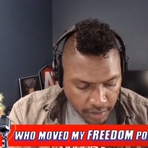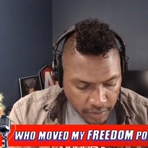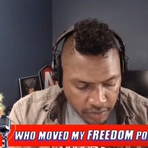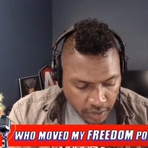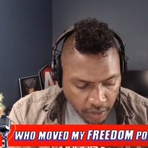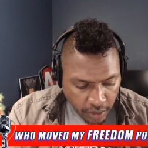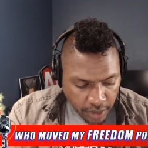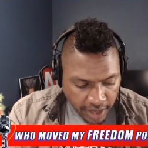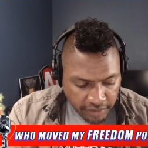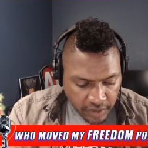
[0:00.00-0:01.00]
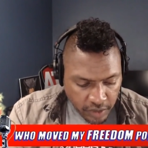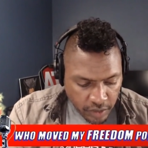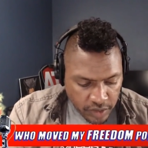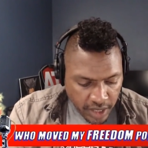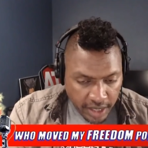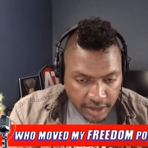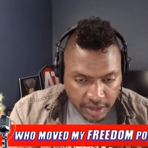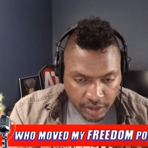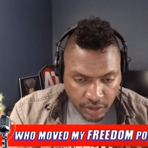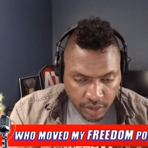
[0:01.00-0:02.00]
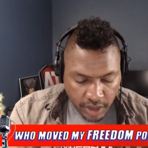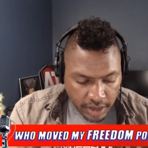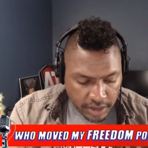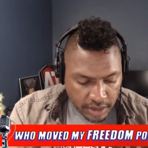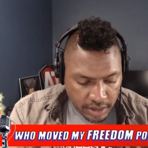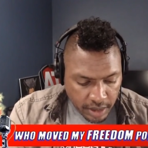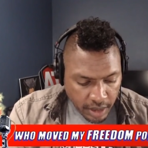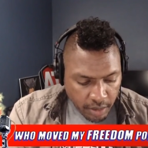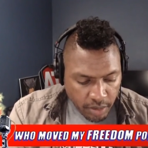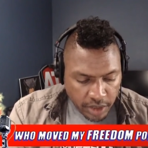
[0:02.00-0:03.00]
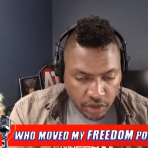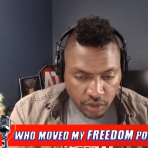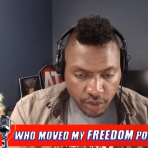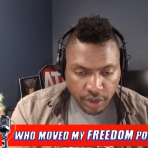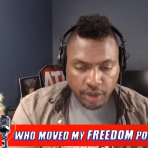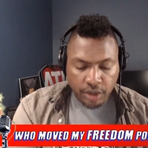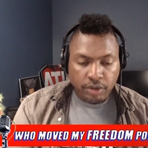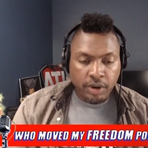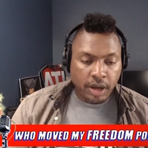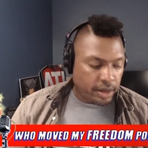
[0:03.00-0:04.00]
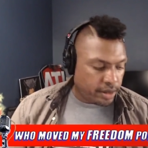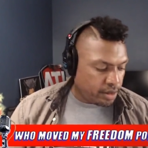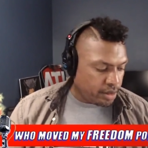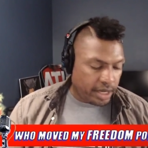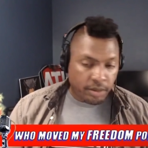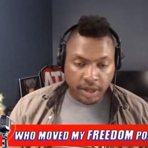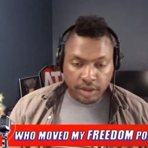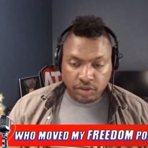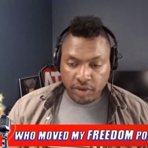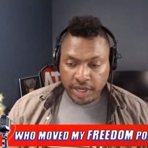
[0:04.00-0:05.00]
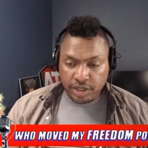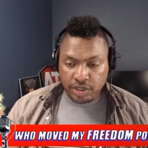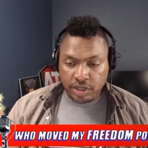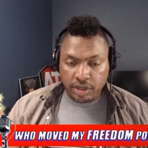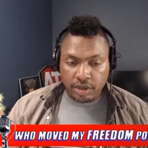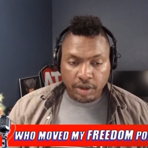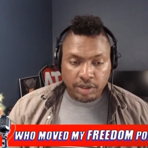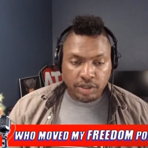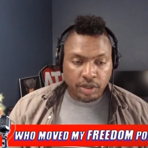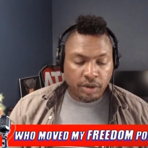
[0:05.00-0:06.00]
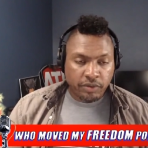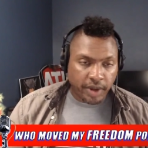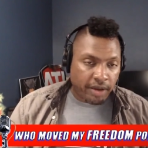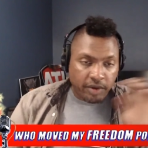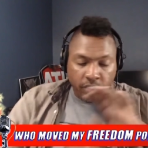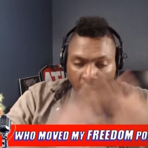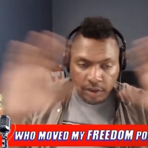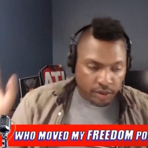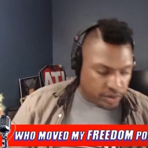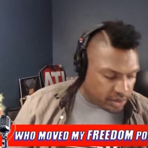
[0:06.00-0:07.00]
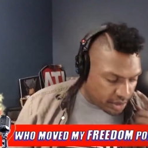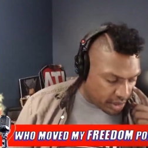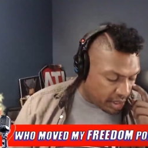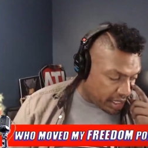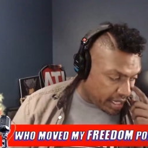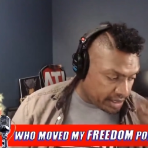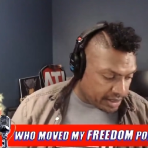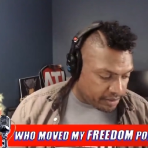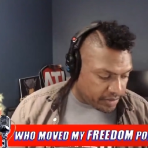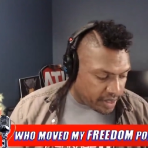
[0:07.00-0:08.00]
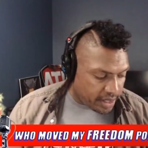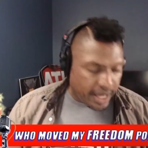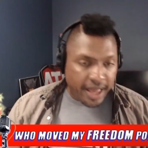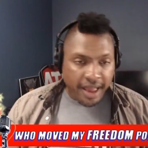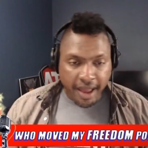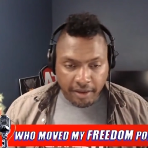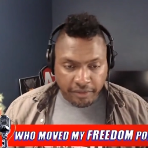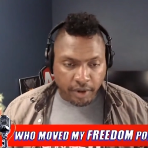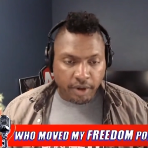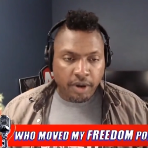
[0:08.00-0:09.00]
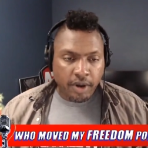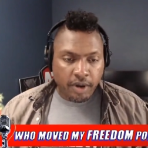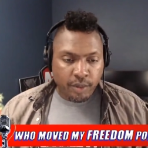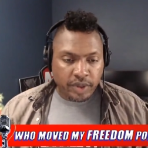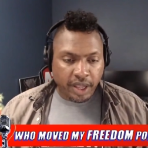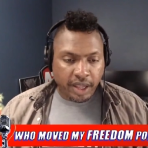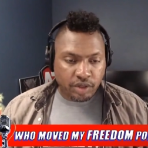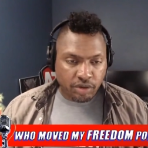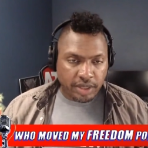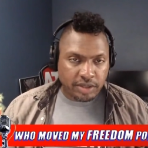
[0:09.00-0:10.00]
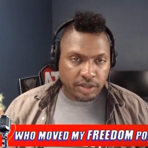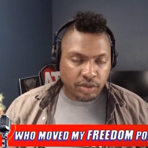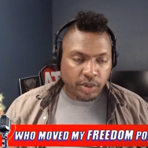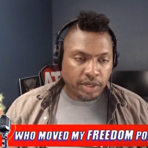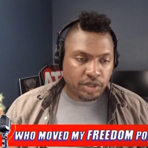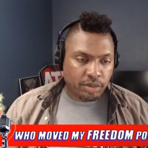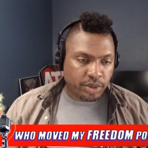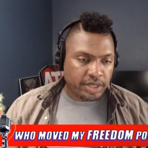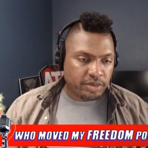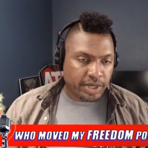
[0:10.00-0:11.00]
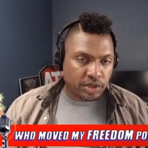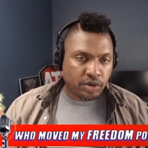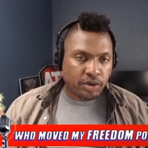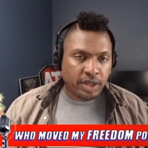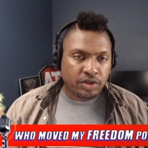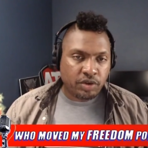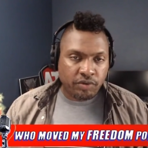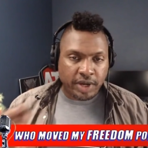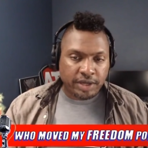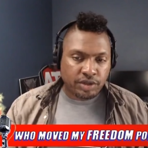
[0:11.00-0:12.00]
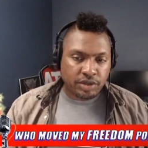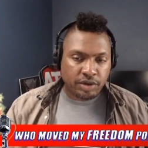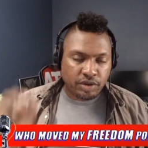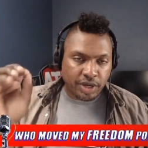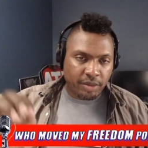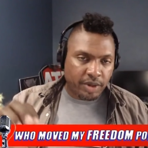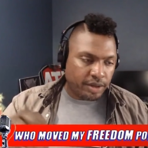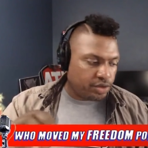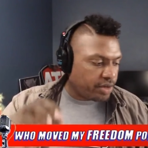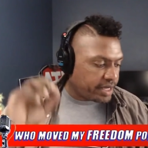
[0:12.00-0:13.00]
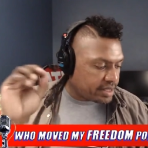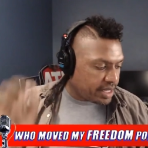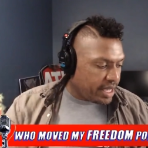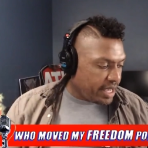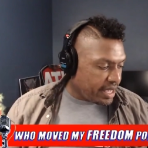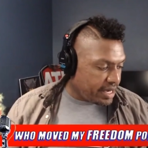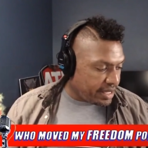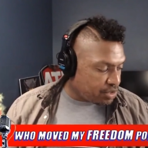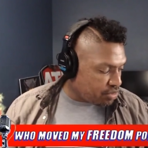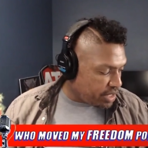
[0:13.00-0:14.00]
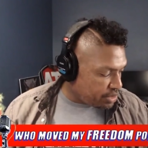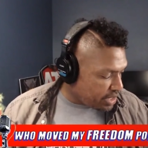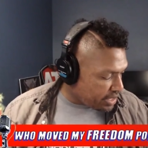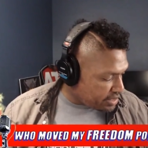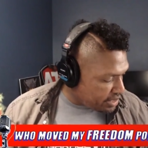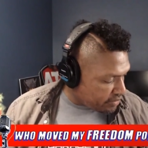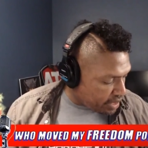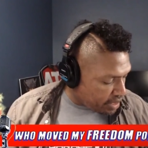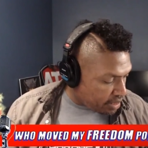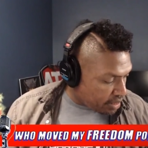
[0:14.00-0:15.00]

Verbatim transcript: So all you have to do is get in touch with us. Make sure your uh, your email's registered. Also, for everyone who's gonna get something ever with the Hank Strange situation, please make sure that you've registered your email address at hankstrange.tv